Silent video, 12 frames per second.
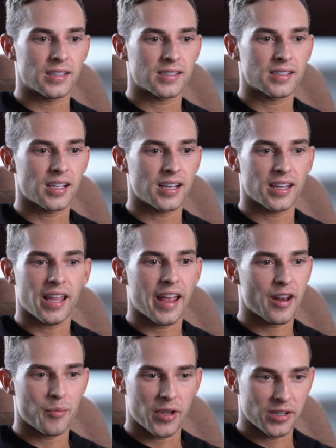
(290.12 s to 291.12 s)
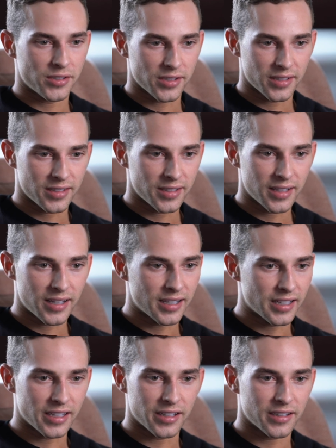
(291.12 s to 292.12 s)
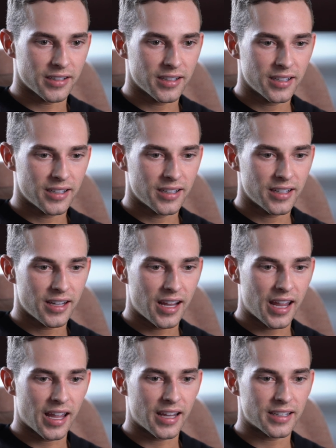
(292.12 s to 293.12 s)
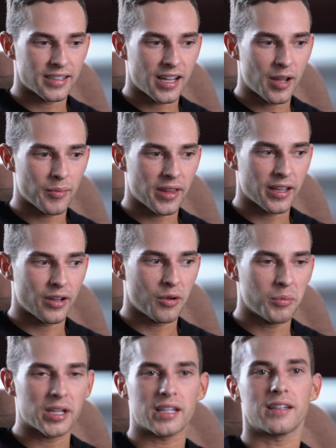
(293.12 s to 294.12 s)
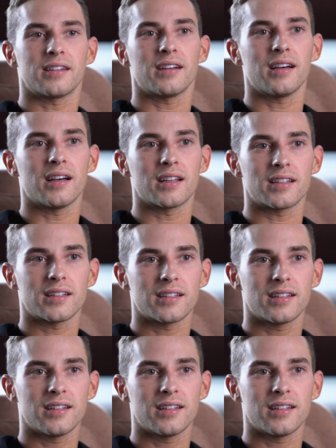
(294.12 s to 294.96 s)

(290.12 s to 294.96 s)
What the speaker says: and study animation in a year. And I'm like, oh my God.